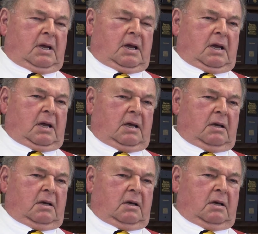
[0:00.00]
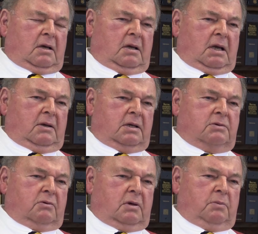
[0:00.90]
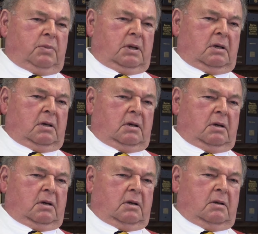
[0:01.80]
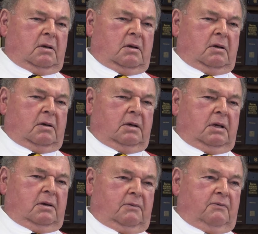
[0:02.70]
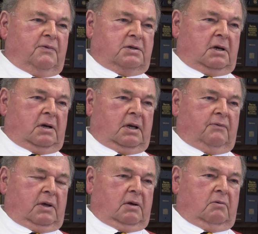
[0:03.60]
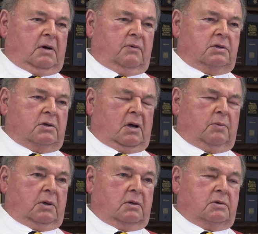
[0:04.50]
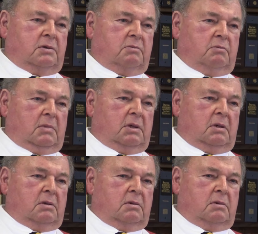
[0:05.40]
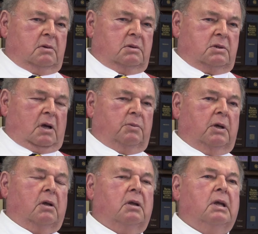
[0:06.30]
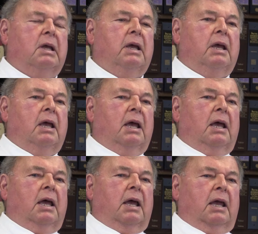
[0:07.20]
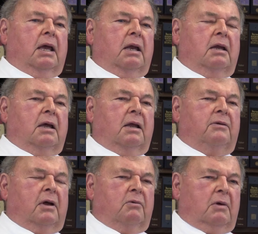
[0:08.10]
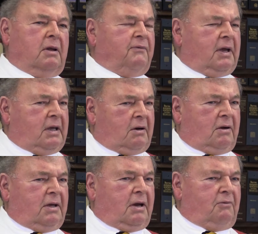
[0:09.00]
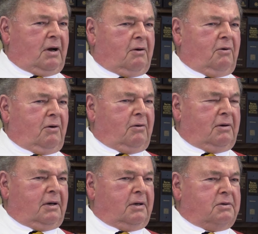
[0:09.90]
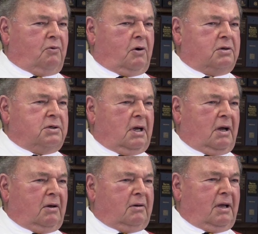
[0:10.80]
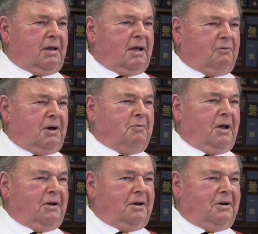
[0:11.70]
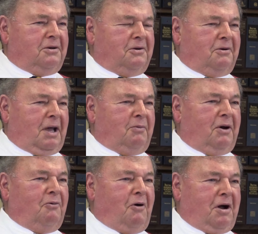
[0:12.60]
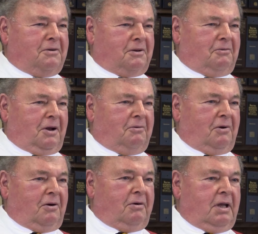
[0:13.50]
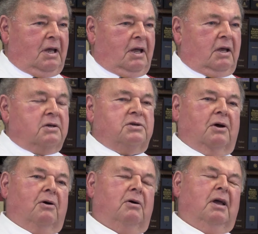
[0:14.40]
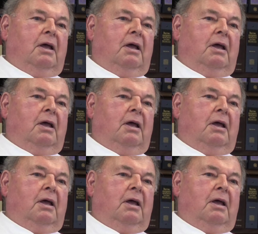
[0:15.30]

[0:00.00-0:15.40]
and uh, and this would have been uh, in the vicinity of the Eel River Sawmills sawmill, and I thought, well, if I get on that railroad and it's washed out, I, what am I going to do? I better walk the railroad. So